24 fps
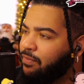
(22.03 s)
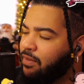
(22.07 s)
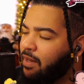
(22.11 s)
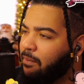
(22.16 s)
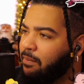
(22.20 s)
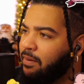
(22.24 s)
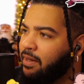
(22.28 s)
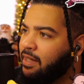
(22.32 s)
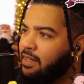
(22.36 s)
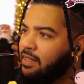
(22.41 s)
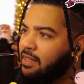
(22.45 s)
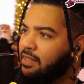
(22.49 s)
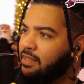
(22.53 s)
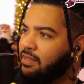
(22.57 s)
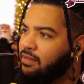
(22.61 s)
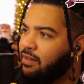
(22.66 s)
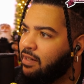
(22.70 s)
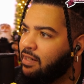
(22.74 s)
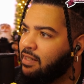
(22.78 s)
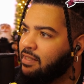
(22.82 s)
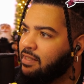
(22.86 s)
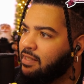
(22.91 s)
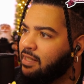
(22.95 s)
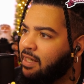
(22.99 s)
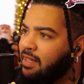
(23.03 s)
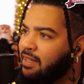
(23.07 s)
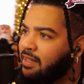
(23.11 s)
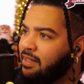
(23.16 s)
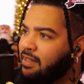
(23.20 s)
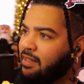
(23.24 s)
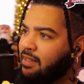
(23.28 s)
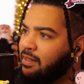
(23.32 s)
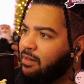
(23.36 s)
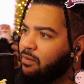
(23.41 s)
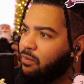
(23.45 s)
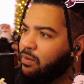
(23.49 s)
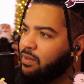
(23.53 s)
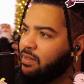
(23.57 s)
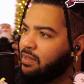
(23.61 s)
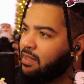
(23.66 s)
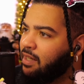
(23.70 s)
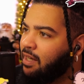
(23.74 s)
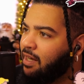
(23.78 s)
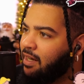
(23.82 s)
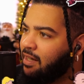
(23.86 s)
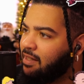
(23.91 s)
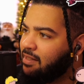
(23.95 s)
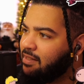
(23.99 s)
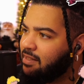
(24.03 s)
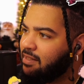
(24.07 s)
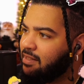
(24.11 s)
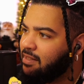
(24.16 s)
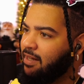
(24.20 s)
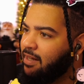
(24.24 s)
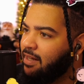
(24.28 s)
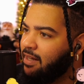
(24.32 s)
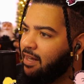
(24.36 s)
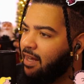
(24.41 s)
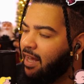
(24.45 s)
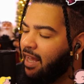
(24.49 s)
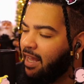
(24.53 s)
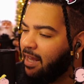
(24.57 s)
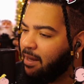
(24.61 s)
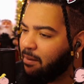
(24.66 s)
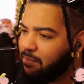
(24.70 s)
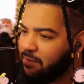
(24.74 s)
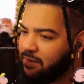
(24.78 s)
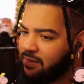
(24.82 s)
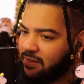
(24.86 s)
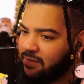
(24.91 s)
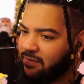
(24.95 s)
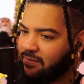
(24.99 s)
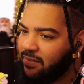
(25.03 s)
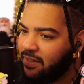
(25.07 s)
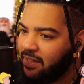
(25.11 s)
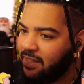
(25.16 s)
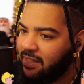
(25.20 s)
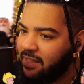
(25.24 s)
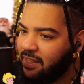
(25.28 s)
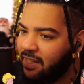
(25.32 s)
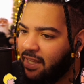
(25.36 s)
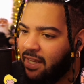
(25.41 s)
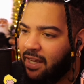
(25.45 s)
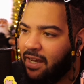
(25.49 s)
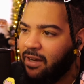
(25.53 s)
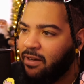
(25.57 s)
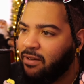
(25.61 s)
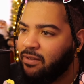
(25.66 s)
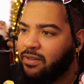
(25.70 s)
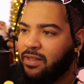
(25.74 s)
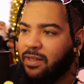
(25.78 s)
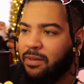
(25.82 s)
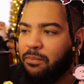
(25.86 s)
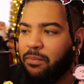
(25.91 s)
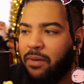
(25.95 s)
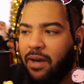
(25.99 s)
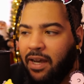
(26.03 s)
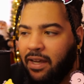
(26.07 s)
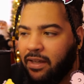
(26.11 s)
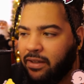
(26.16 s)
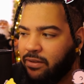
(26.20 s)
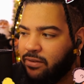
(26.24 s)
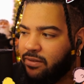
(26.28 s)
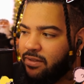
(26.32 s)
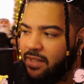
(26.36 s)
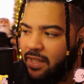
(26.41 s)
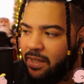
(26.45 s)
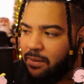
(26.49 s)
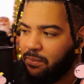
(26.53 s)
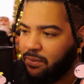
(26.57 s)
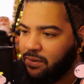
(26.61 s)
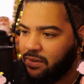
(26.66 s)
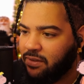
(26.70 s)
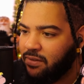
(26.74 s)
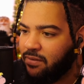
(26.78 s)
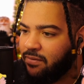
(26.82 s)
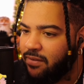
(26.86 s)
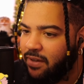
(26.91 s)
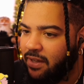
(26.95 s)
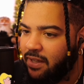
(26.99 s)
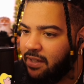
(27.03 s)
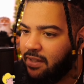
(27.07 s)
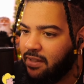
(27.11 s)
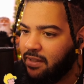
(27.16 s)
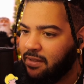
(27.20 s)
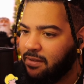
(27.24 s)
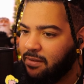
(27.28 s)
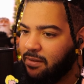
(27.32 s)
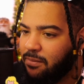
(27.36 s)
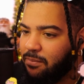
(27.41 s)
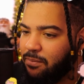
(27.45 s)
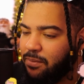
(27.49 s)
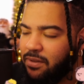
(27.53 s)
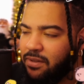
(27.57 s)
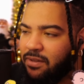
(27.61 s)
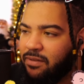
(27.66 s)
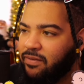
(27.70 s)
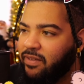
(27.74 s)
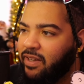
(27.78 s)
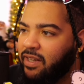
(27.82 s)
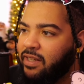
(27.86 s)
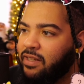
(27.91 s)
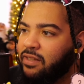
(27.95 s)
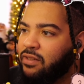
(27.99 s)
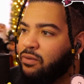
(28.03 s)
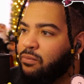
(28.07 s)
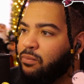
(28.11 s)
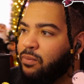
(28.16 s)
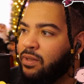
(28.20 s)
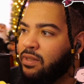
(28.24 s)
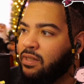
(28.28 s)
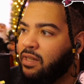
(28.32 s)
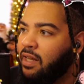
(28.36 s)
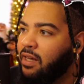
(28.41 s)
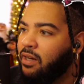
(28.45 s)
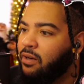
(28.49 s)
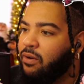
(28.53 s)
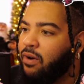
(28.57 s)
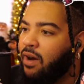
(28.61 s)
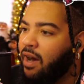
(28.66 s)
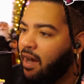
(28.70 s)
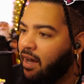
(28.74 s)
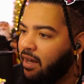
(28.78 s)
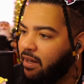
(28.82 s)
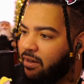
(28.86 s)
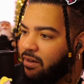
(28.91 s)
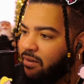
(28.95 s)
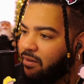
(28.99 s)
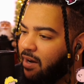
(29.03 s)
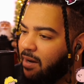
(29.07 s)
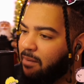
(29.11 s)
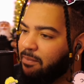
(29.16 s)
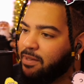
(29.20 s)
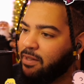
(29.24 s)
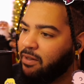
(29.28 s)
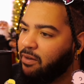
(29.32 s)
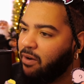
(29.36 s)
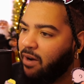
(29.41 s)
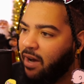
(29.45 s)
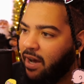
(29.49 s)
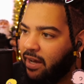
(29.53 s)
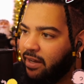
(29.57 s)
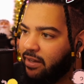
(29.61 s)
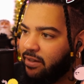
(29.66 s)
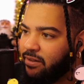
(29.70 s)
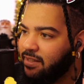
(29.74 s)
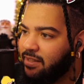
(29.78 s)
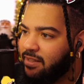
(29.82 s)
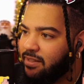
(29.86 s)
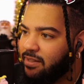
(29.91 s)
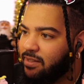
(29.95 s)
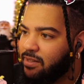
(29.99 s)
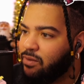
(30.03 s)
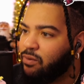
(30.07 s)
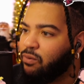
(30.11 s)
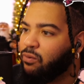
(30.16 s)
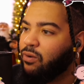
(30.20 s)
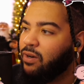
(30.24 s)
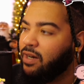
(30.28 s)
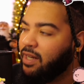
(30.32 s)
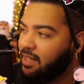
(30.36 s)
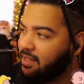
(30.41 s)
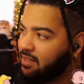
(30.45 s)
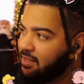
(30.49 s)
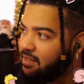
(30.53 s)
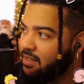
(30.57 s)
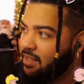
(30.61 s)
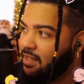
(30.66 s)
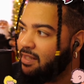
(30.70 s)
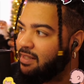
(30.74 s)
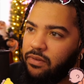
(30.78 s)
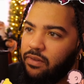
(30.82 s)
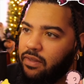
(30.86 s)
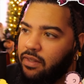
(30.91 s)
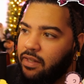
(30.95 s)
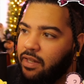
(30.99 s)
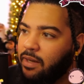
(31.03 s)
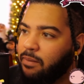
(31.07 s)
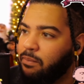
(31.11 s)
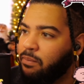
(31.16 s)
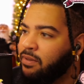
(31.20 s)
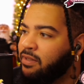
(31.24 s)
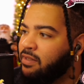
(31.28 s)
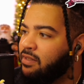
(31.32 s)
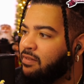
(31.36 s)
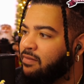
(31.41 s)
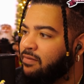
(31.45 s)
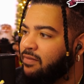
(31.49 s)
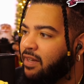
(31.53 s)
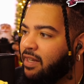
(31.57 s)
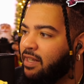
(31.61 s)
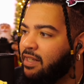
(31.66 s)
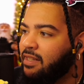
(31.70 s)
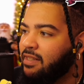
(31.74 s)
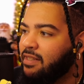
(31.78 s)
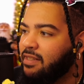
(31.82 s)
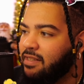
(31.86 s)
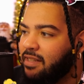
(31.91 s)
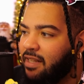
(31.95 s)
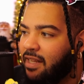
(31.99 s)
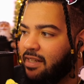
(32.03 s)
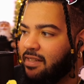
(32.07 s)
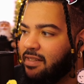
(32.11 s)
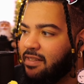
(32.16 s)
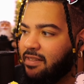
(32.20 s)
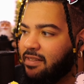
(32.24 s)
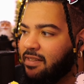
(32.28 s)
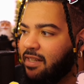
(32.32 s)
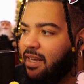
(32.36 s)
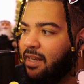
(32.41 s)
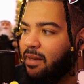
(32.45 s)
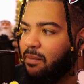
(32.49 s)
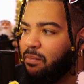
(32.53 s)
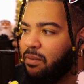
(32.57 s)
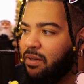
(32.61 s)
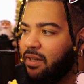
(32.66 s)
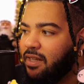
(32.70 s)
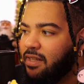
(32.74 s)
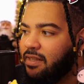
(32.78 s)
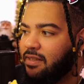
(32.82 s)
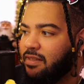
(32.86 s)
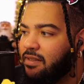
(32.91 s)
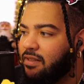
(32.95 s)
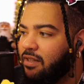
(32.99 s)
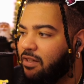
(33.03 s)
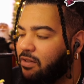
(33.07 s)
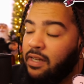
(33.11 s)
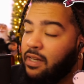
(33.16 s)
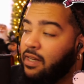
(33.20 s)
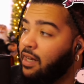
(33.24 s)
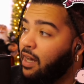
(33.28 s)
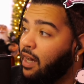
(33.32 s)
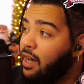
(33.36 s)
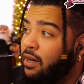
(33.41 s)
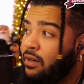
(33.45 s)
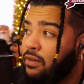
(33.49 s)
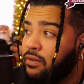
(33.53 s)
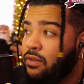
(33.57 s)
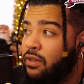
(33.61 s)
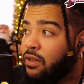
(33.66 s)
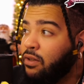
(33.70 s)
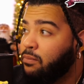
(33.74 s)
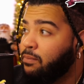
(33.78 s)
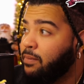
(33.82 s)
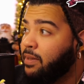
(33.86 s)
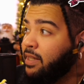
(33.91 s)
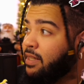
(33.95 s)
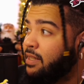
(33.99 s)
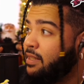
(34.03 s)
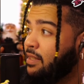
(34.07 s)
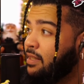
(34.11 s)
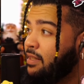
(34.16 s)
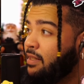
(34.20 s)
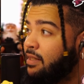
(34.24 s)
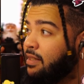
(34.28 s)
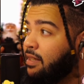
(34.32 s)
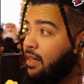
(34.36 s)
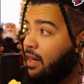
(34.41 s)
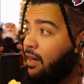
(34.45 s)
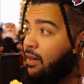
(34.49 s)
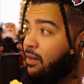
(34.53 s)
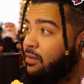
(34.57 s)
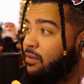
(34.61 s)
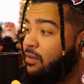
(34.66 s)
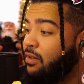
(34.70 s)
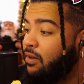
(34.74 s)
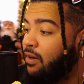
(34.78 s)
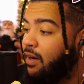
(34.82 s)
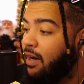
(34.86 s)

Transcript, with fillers: I mean, and then try to take uh, Wisconsin and Pennsylvania. Like I don't think Biden gonna take Pennsylvania. Pennsylvania too much like Ohio. I'm in Ohio. It's a red state. And Pennsylvania is like the same place. So I don't know, man. I don't know.